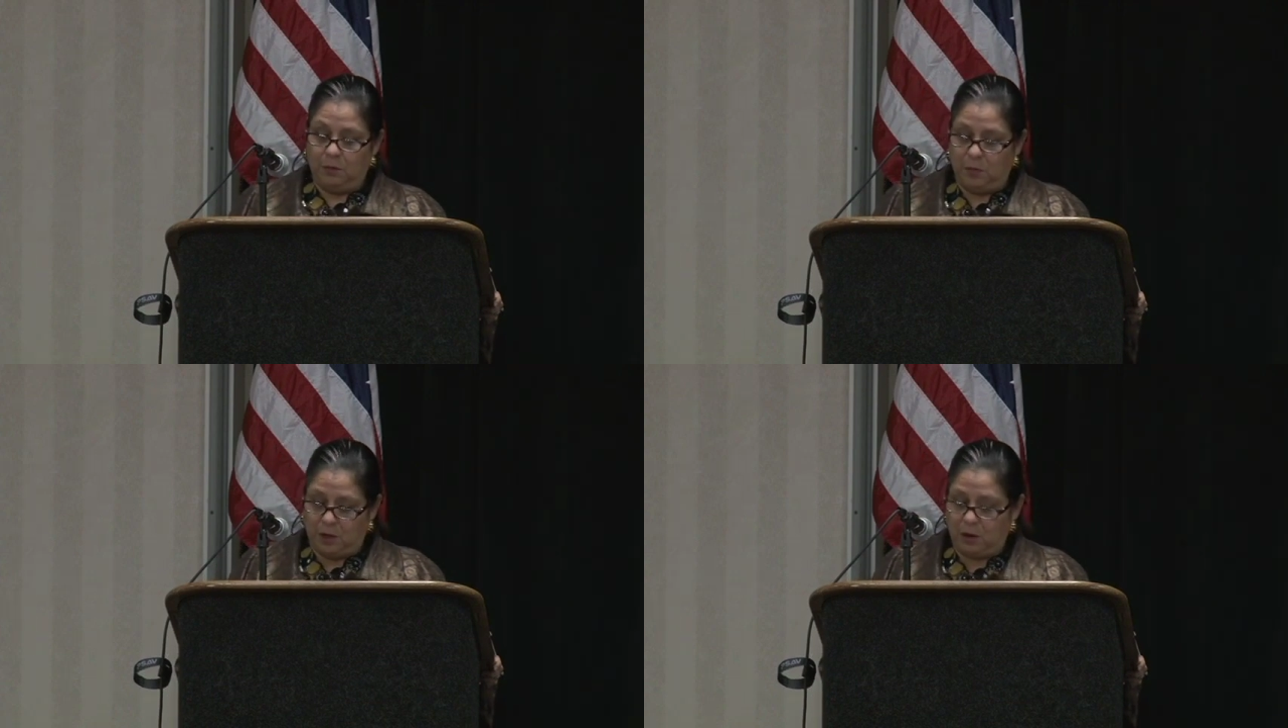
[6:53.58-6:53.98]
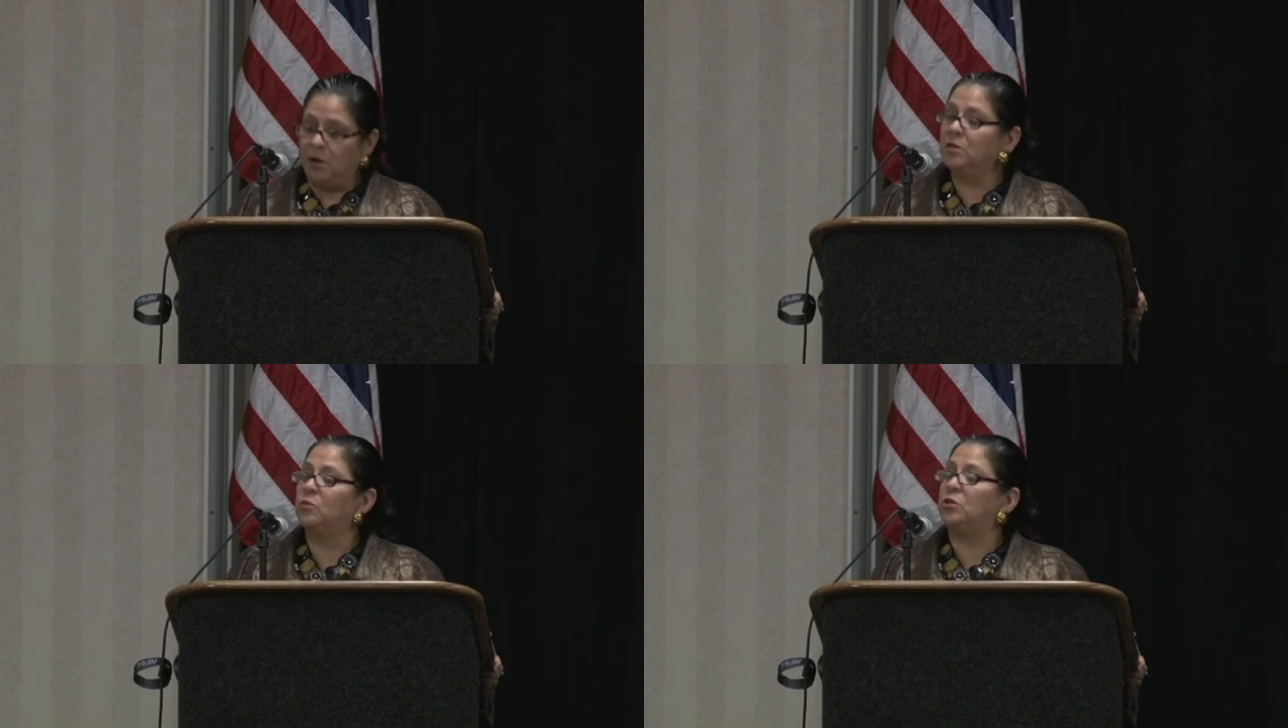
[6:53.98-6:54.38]

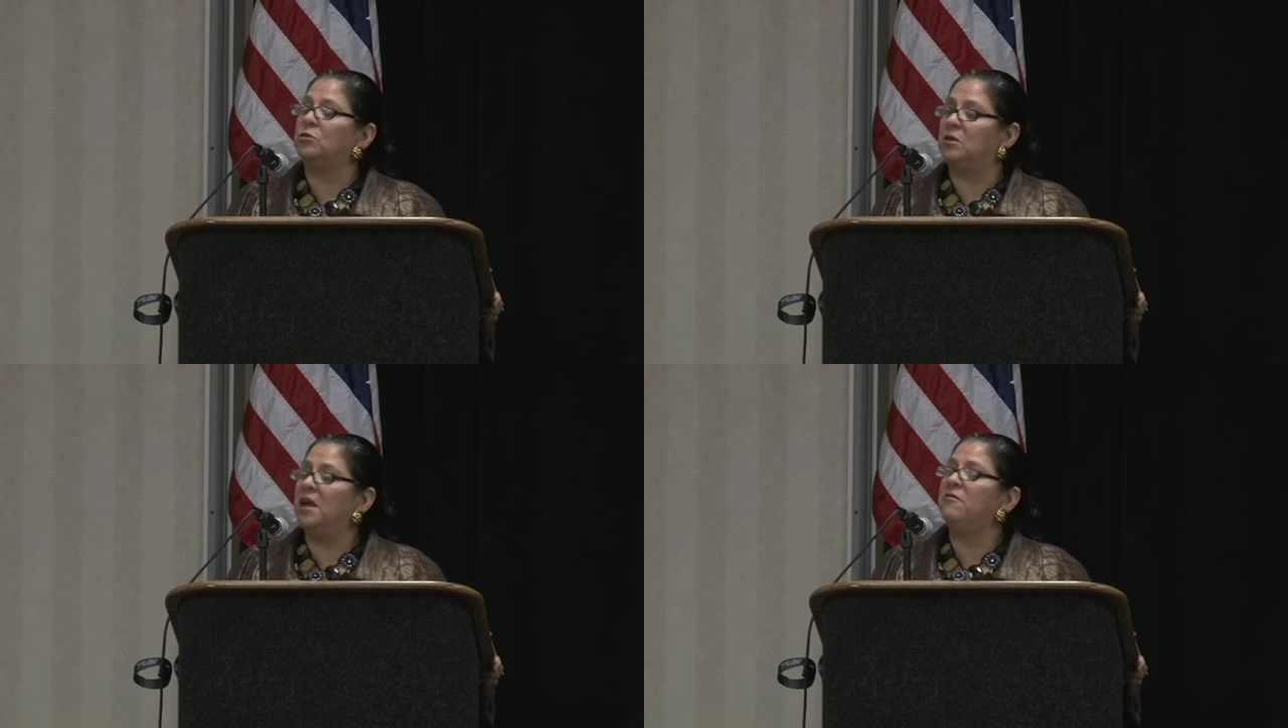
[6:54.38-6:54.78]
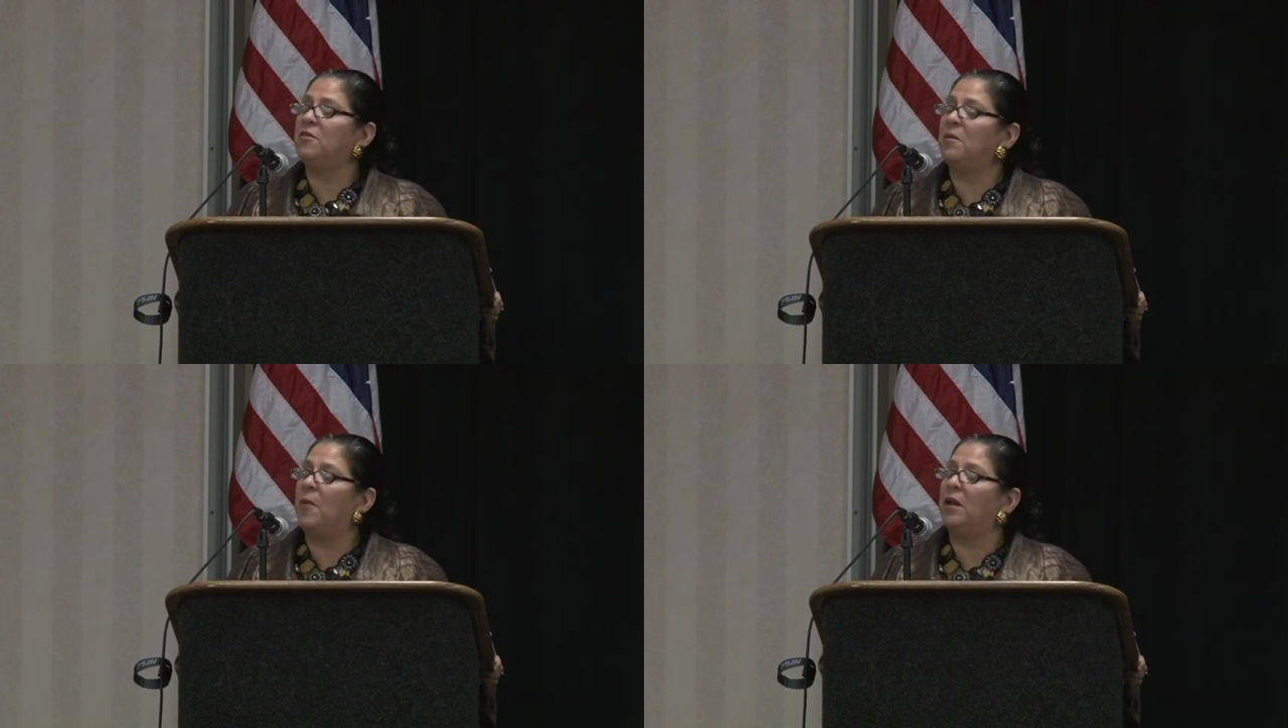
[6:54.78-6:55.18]
Because we should
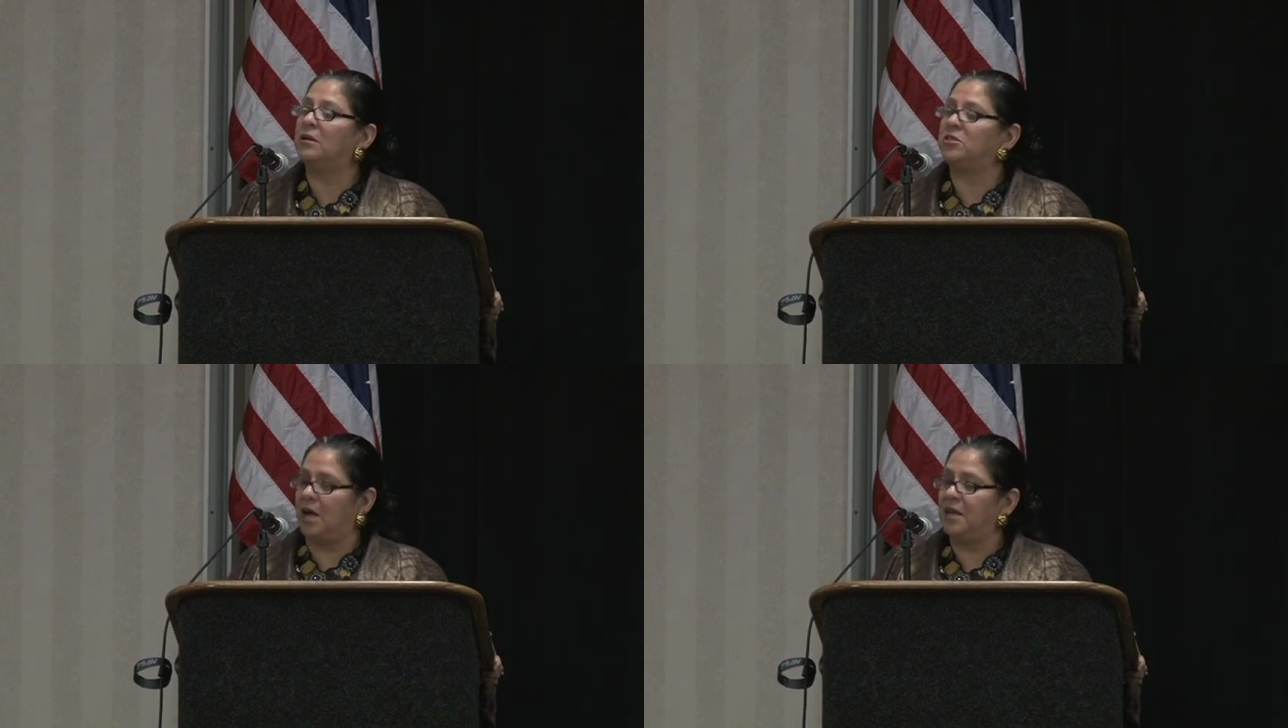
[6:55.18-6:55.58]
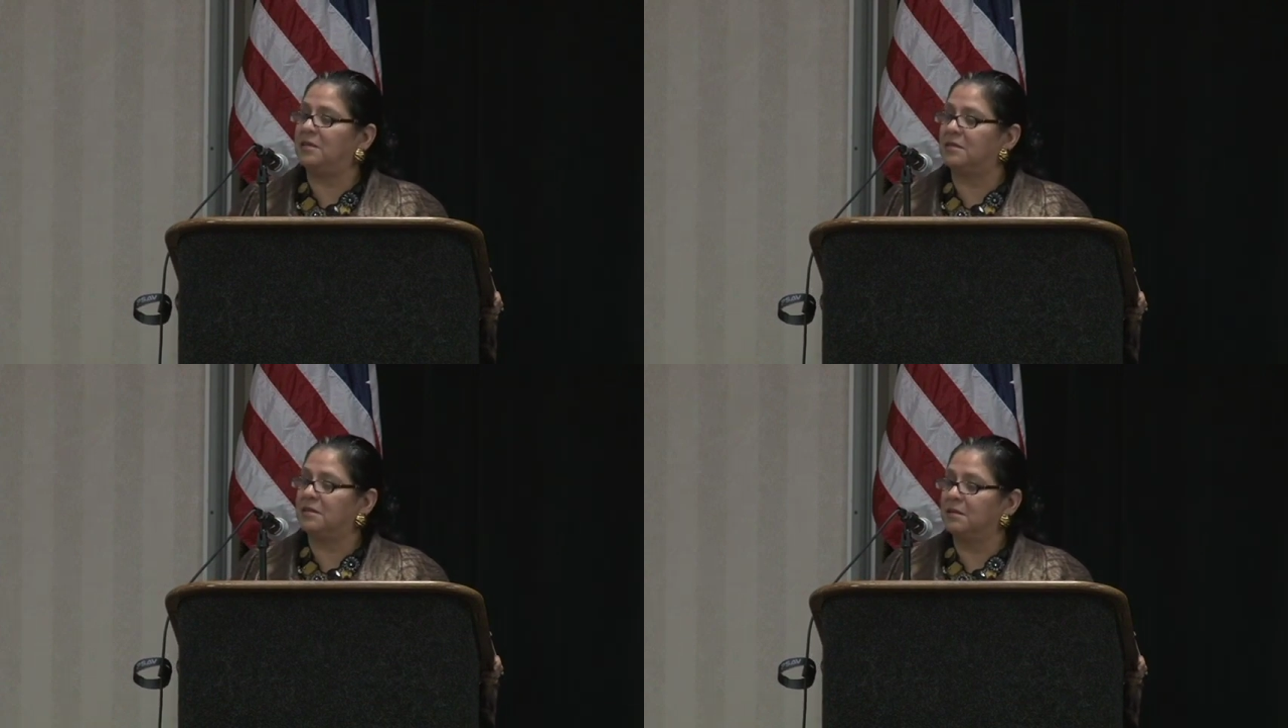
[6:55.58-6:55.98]
never
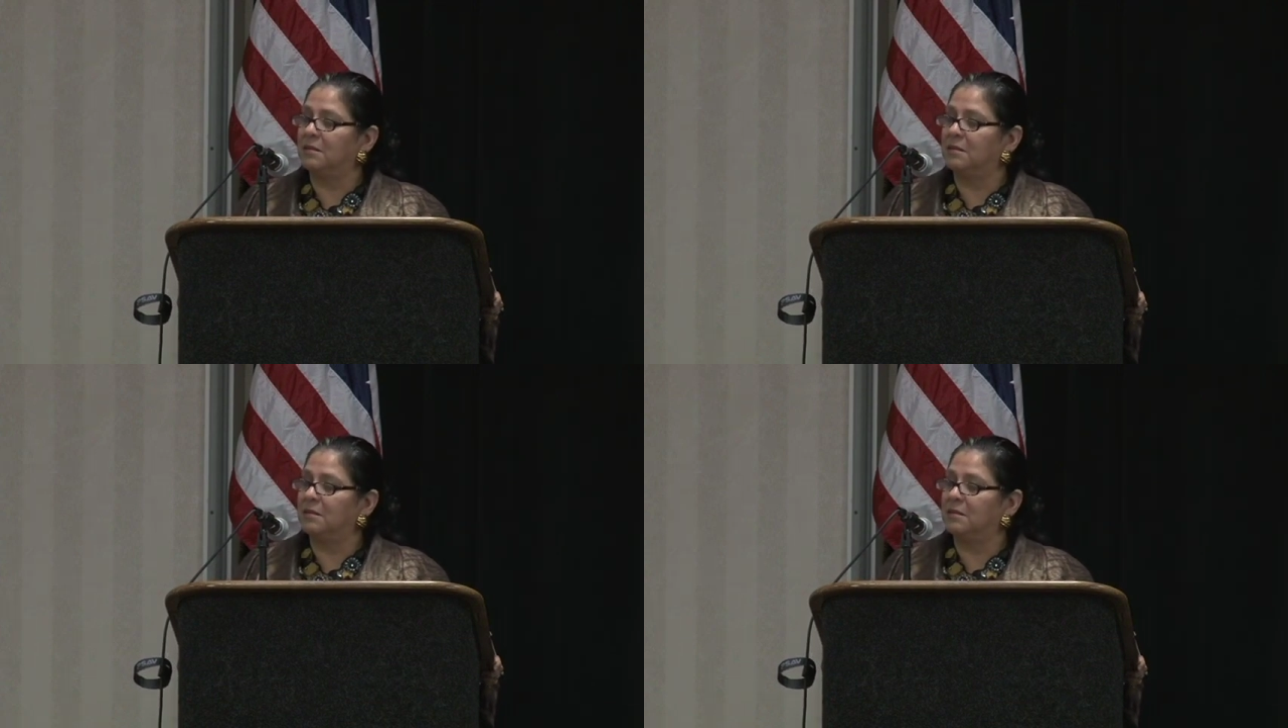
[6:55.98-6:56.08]
apologize